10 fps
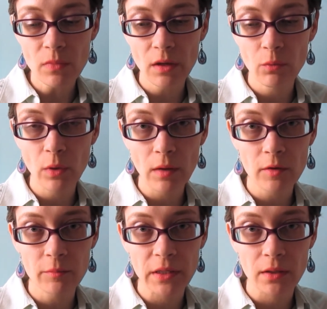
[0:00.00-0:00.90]
and
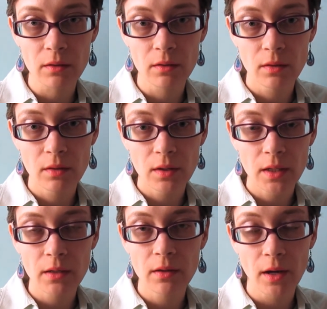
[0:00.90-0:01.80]
welcoming
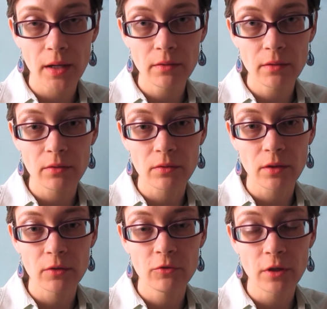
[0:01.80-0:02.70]
and kindness
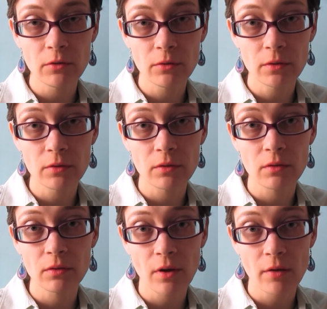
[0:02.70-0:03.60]
and gentleness and
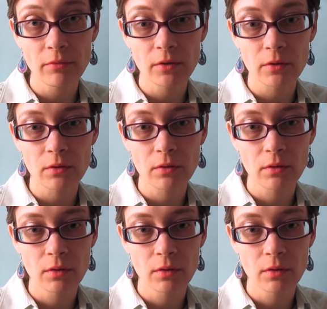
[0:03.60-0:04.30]
softness.